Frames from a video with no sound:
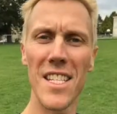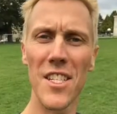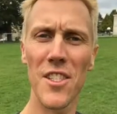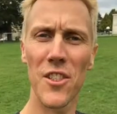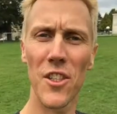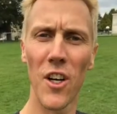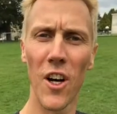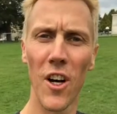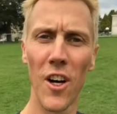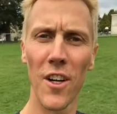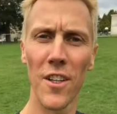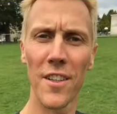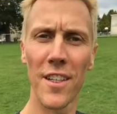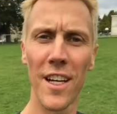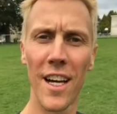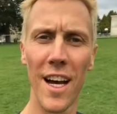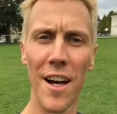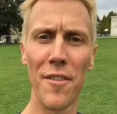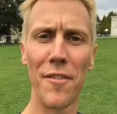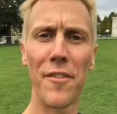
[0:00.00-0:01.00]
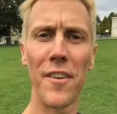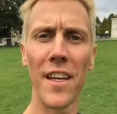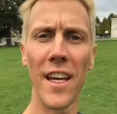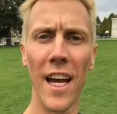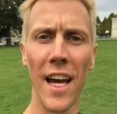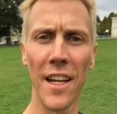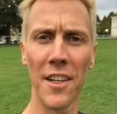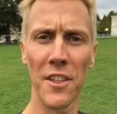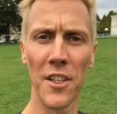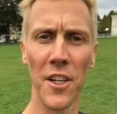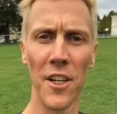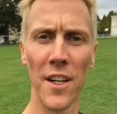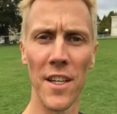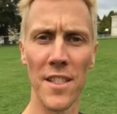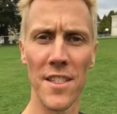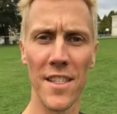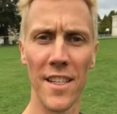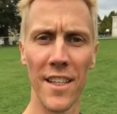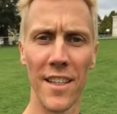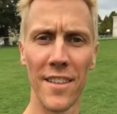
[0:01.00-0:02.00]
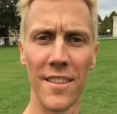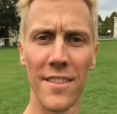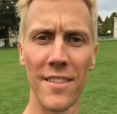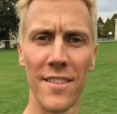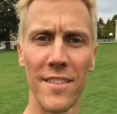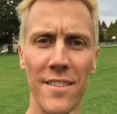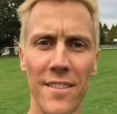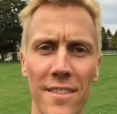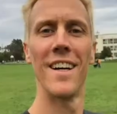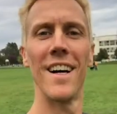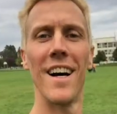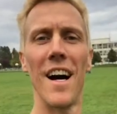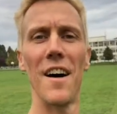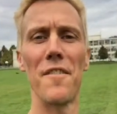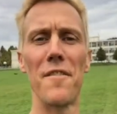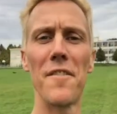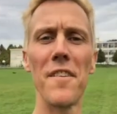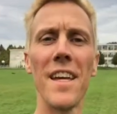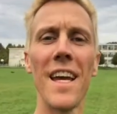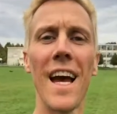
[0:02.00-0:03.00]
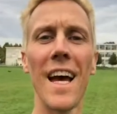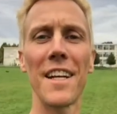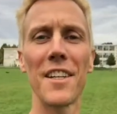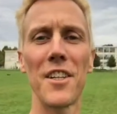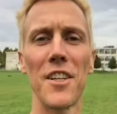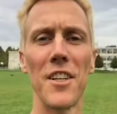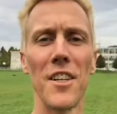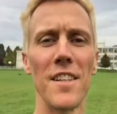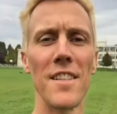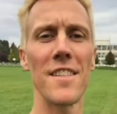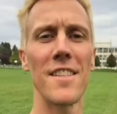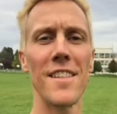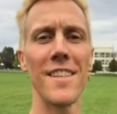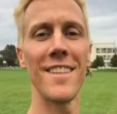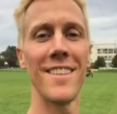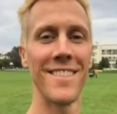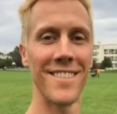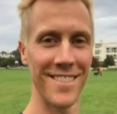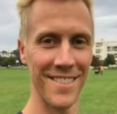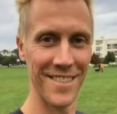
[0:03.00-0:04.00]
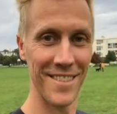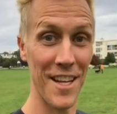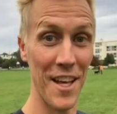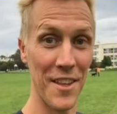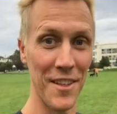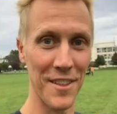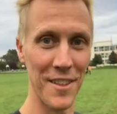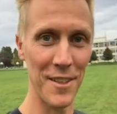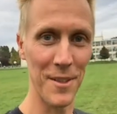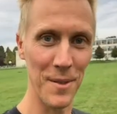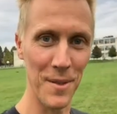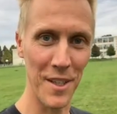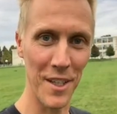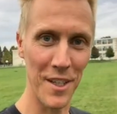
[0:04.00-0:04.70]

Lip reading: is called a fiat currency. A fiat currency, nothing to do with the